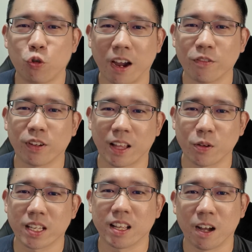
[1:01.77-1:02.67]

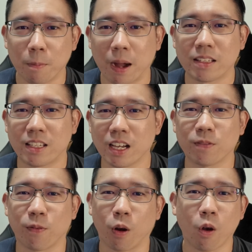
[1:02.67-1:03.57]
300,000 a month just
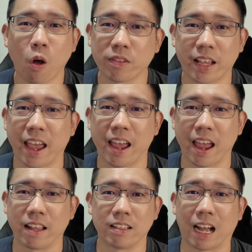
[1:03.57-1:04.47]
for lawn care
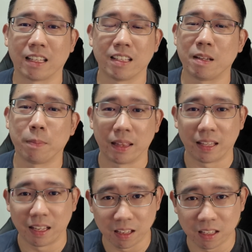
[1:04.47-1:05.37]
and gardening
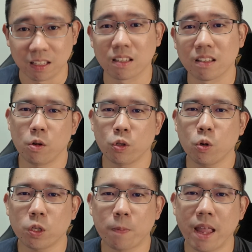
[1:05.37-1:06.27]
maintenance. He also
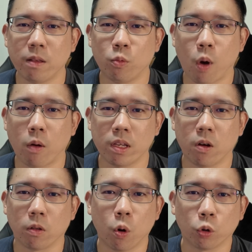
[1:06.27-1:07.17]
spent wildly
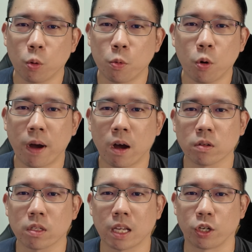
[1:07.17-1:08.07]
on
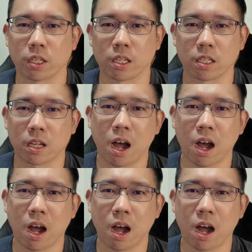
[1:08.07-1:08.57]
automobiles such as his